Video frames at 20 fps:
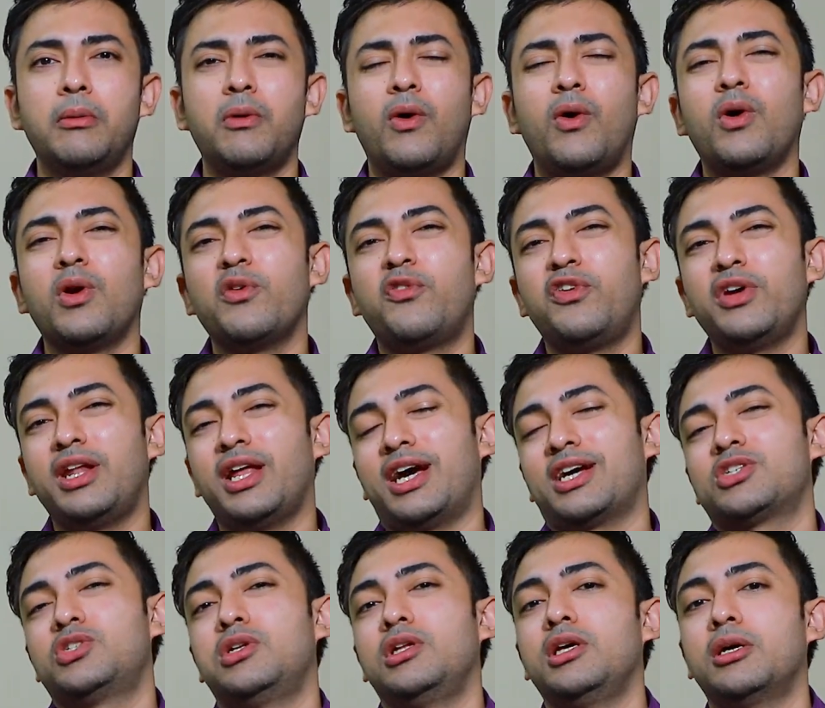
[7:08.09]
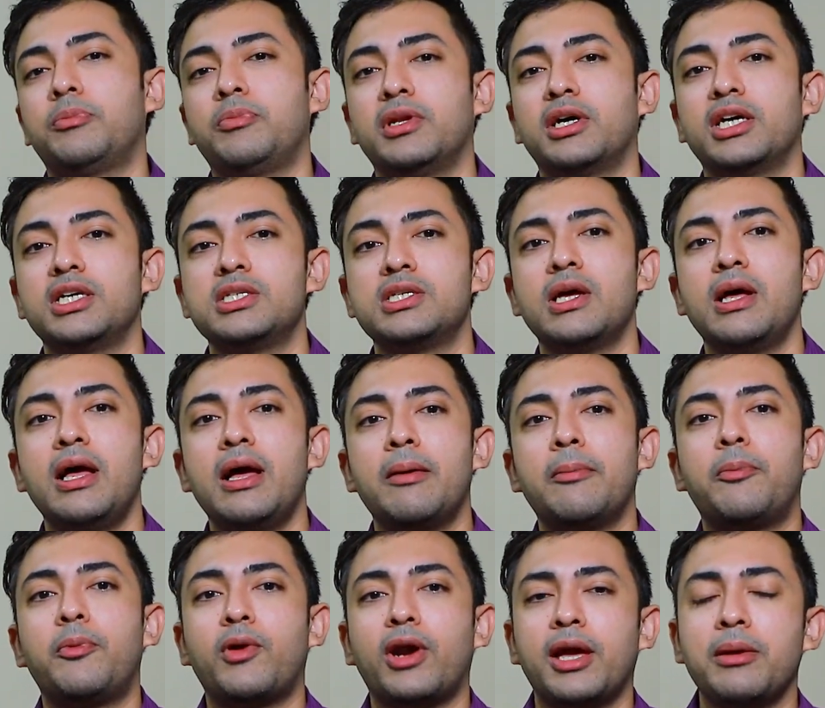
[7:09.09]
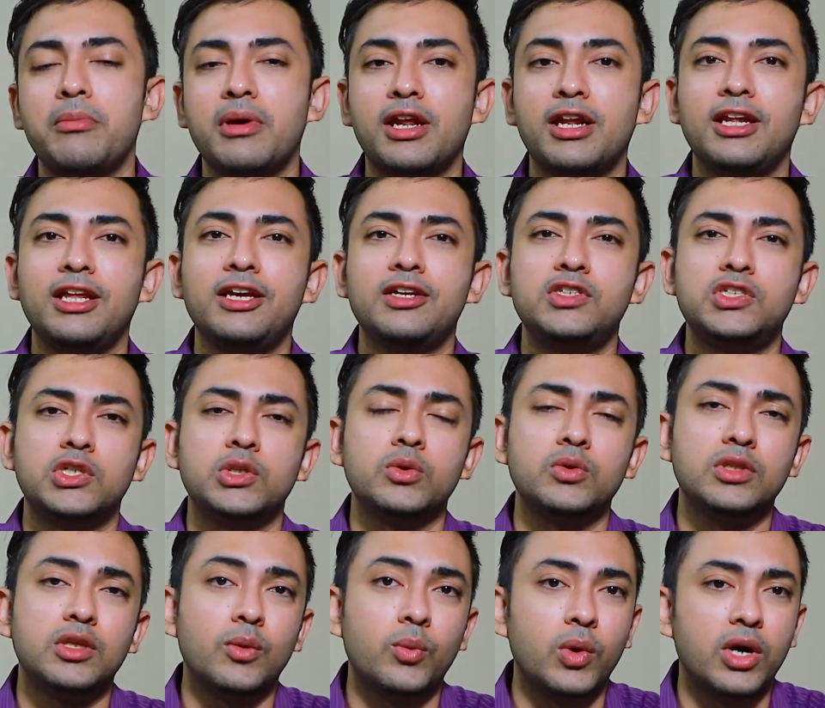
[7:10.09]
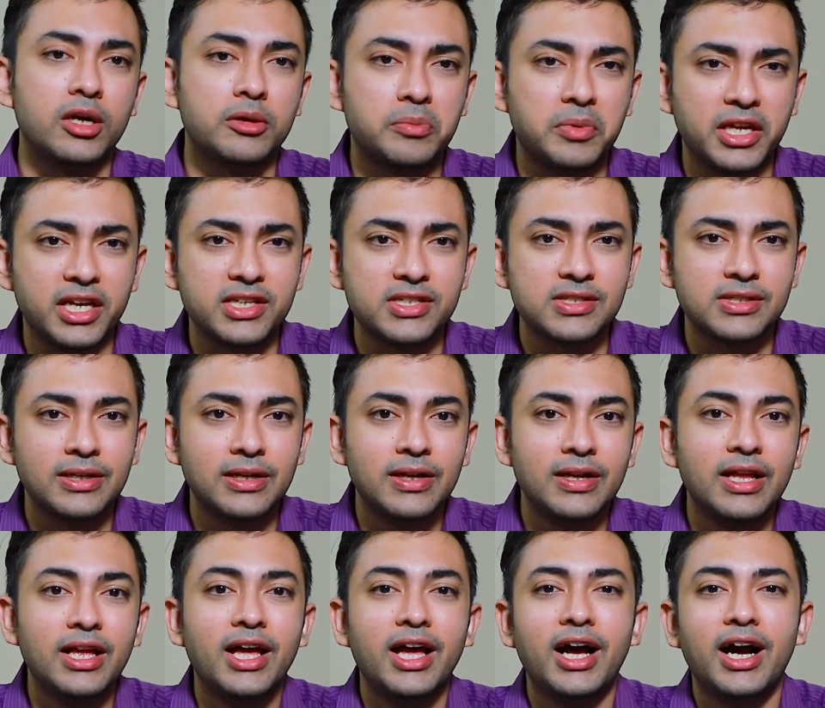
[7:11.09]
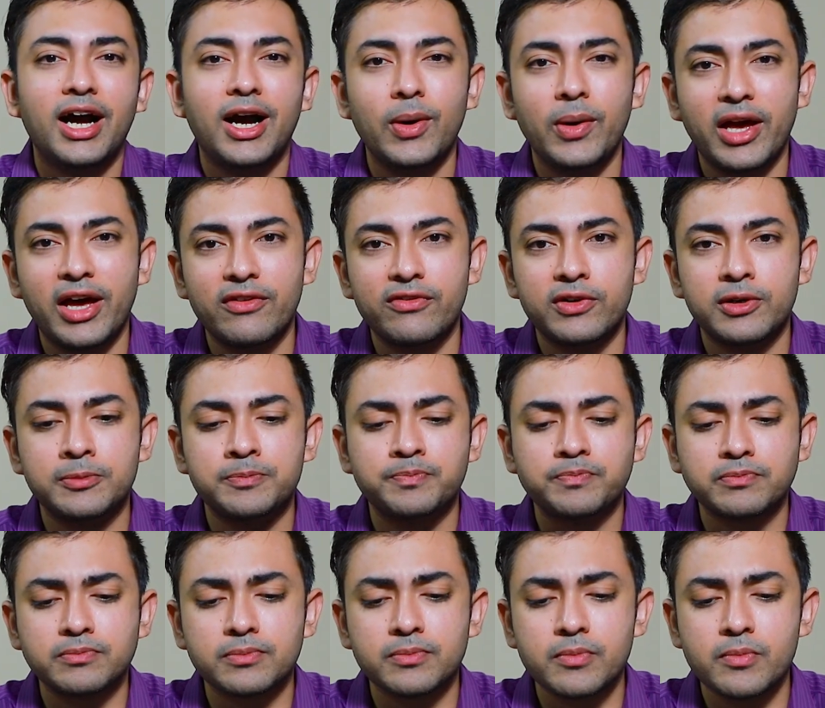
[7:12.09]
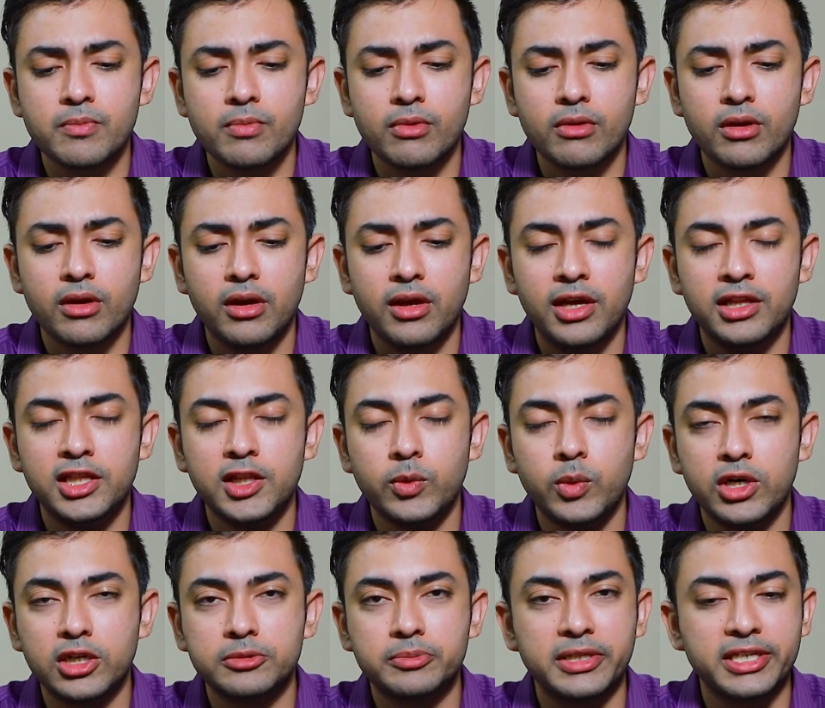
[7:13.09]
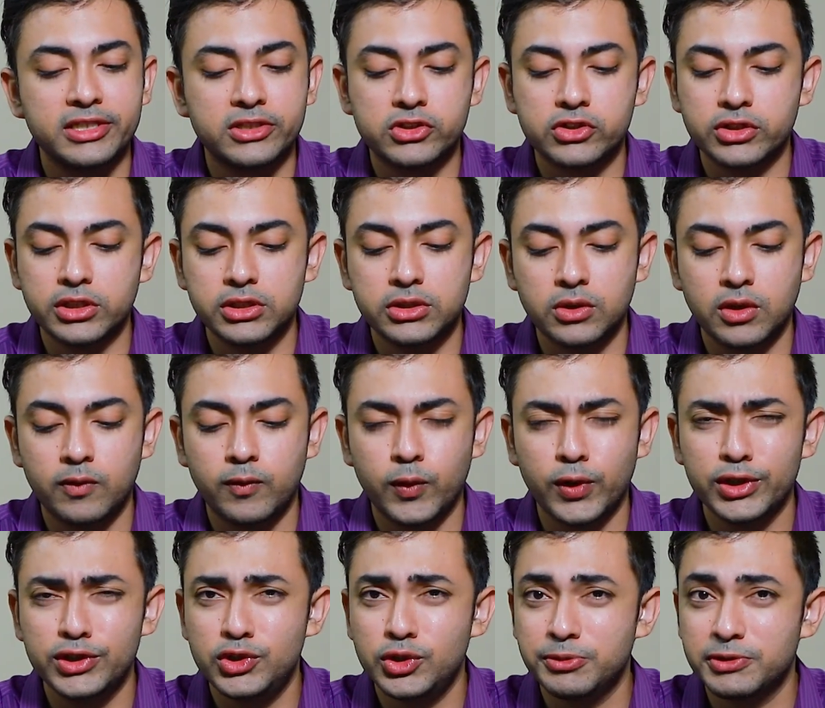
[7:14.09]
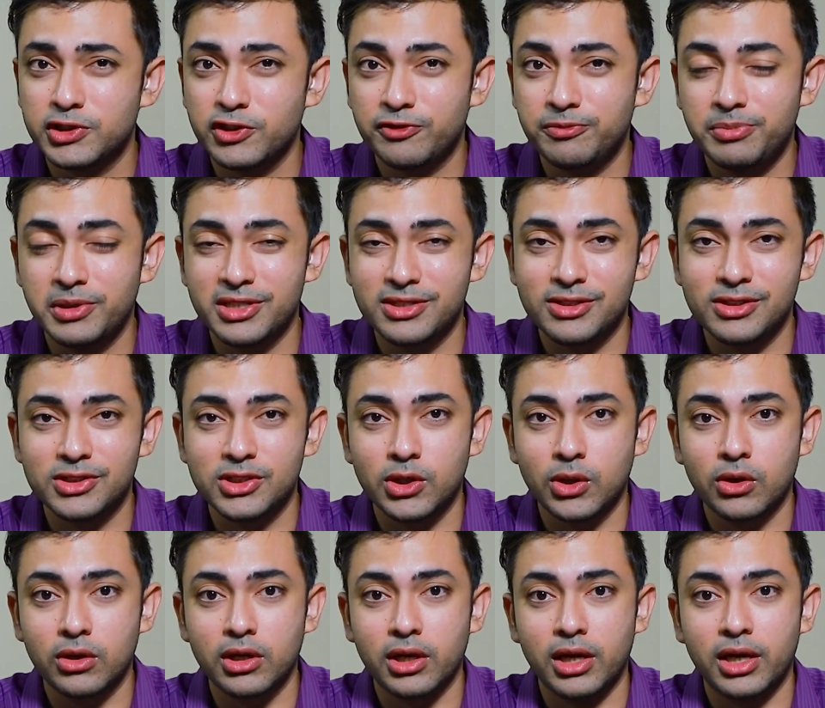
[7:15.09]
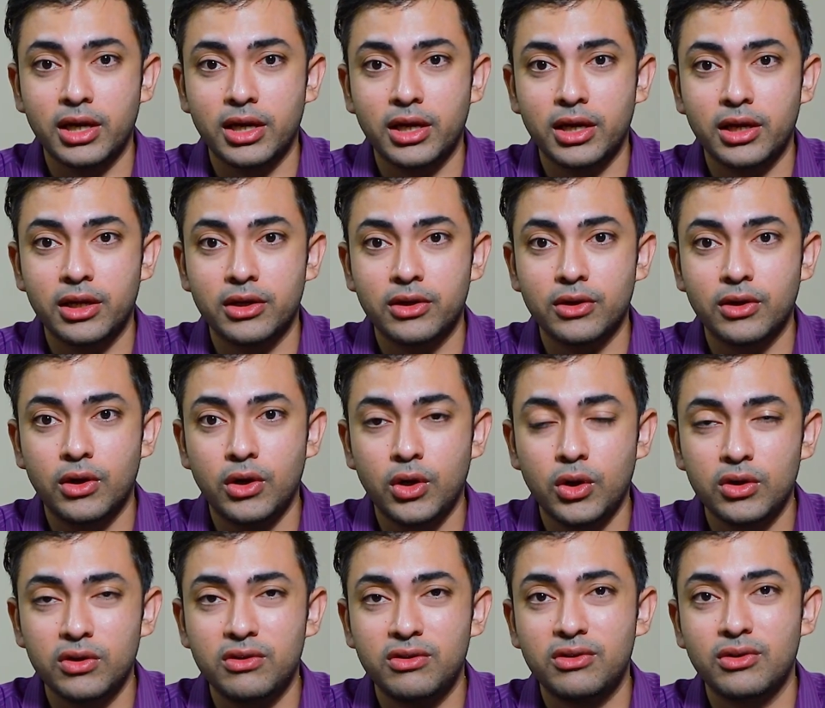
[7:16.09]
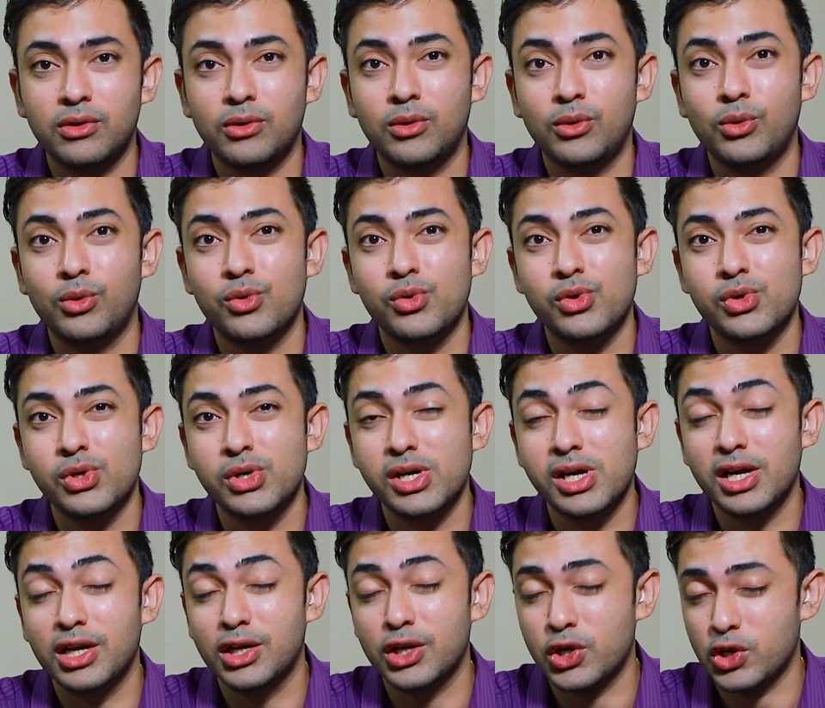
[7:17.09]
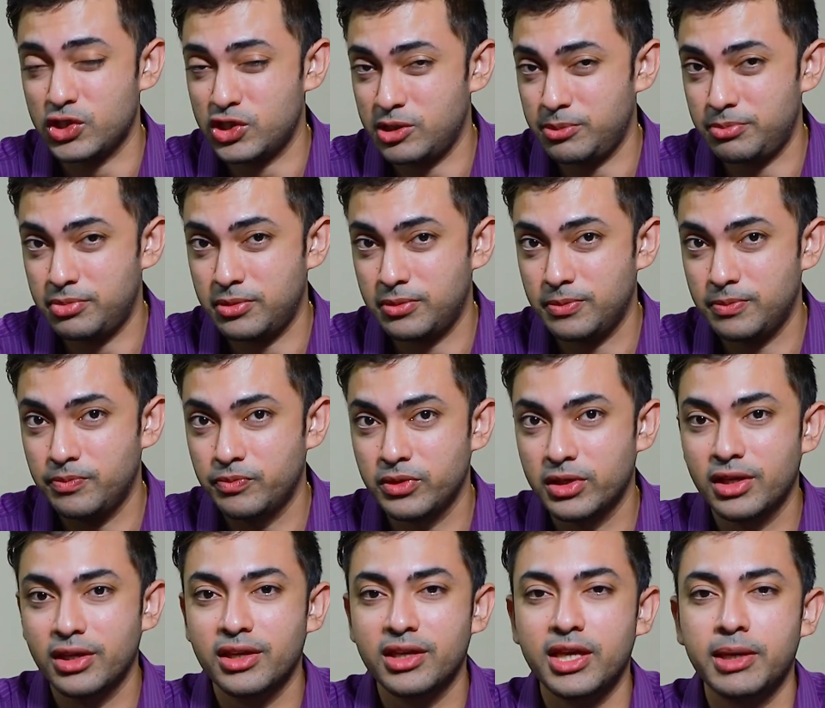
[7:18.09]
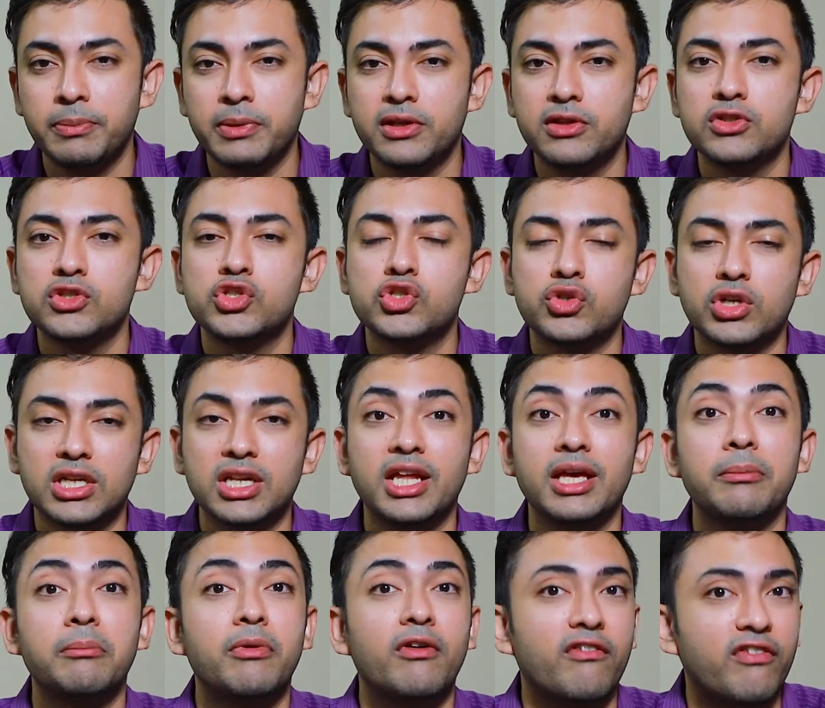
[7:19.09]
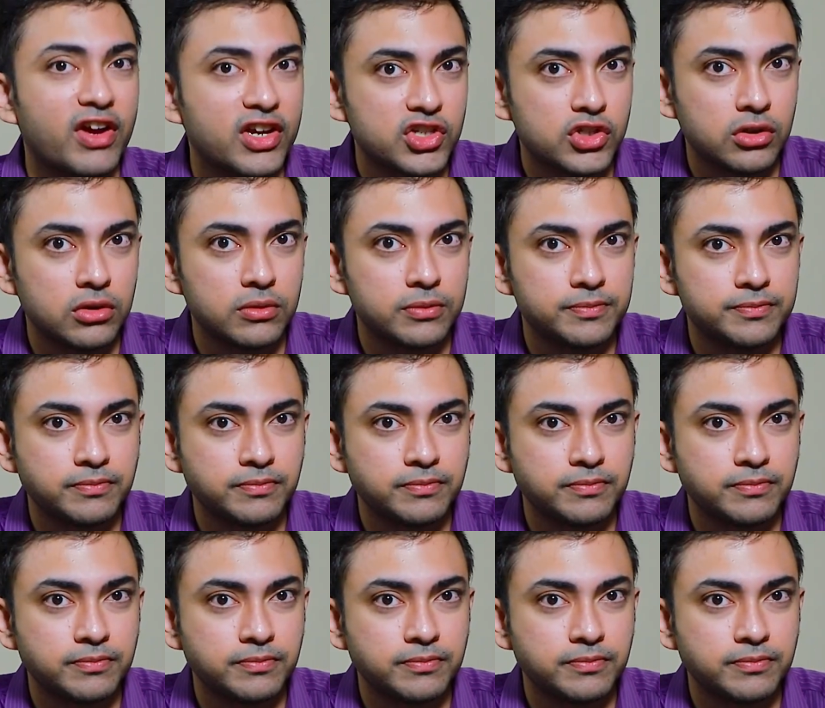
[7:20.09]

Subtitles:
All of it actually applies primarily to the workplace. However, in the workplace, try to avoid too much of personal talk and also gossip. Keep it strictly professional.